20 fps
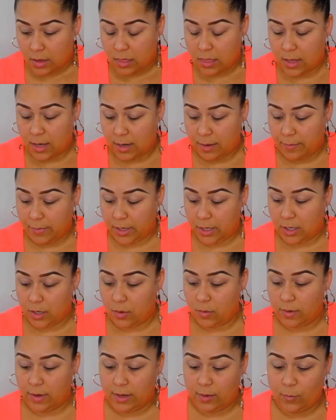Then I'm gonna
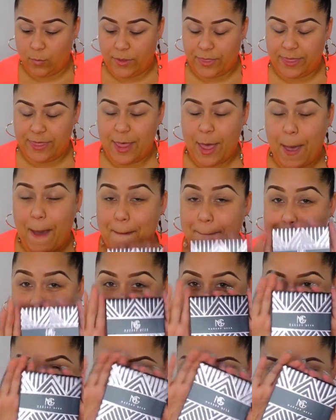go in with
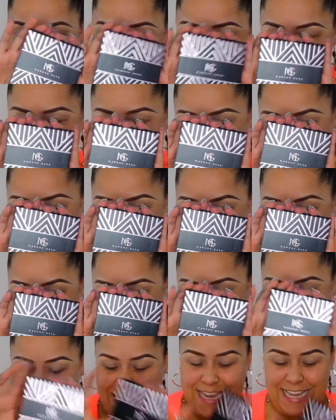the Manny
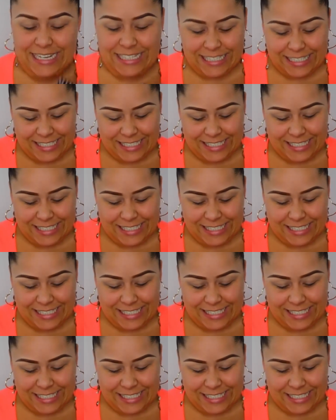palette.